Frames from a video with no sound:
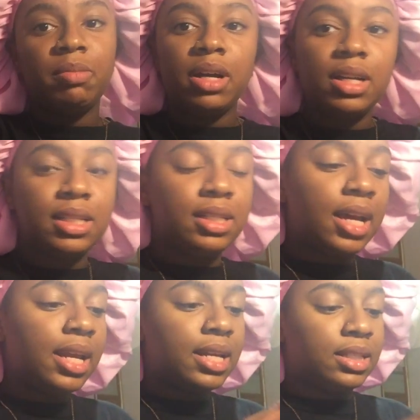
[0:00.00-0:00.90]
I'm gonna
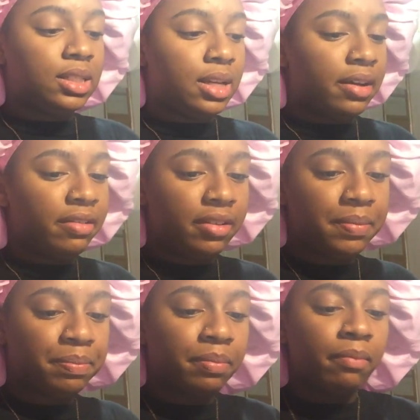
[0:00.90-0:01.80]
study and stuff
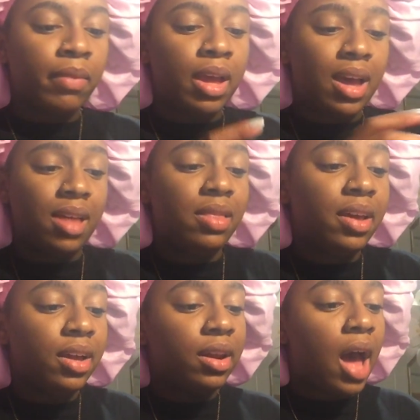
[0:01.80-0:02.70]
and
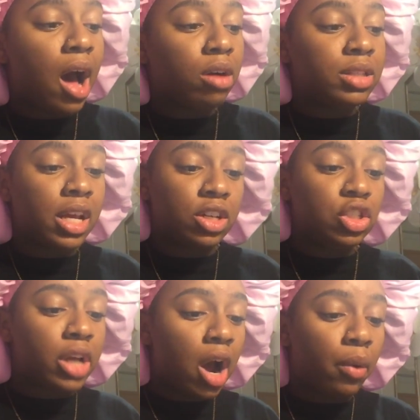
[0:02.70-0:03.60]
then I'll take a
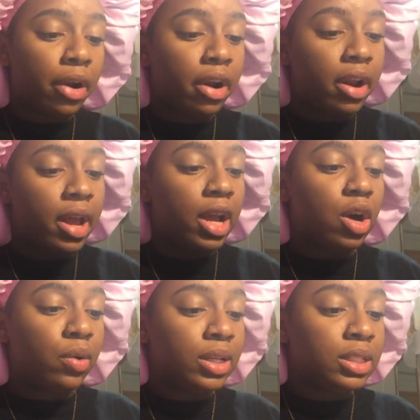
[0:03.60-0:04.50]
shower
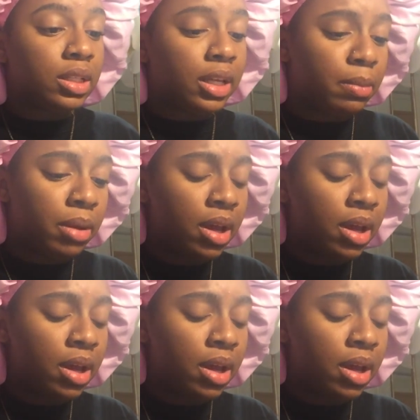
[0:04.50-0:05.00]
and go to sleep